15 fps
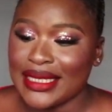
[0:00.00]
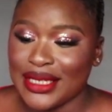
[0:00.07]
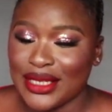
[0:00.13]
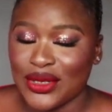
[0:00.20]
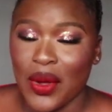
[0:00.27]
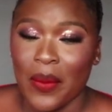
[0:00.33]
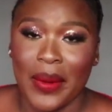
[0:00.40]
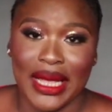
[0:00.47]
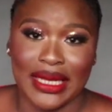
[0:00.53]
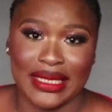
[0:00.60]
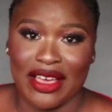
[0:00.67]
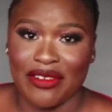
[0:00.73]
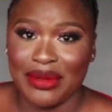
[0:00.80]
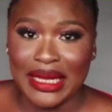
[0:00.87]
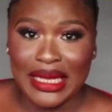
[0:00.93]

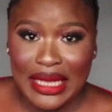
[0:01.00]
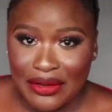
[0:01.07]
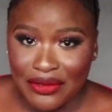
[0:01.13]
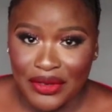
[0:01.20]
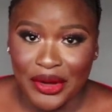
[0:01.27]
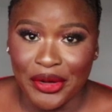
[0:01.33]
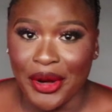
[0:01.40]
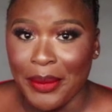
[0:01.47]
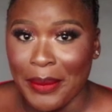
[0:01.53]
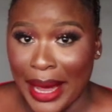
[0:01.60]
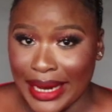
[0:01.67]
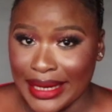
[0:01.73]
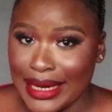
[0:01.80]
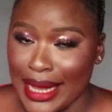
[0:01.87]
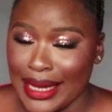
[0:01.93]
disturbance I've been giving,
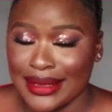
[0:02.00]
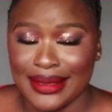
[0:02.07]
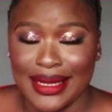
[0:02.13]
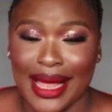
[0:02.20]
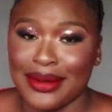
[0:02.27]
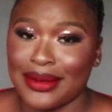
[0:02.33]
reminders,